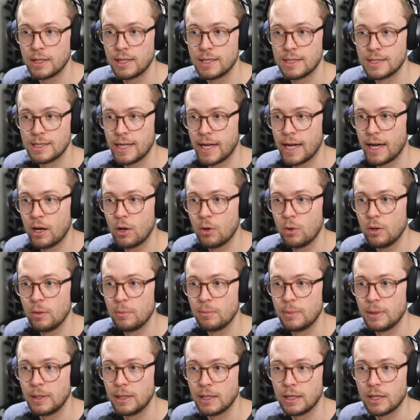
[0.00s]
is now
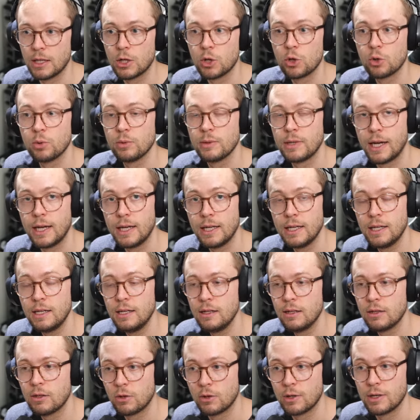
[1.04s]
being created
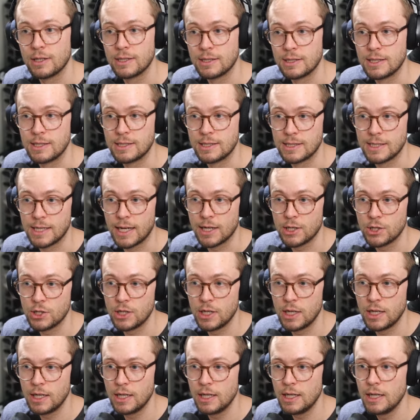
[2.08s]
or in
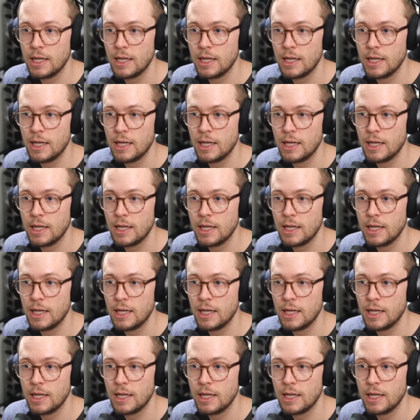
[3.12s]
instantiated,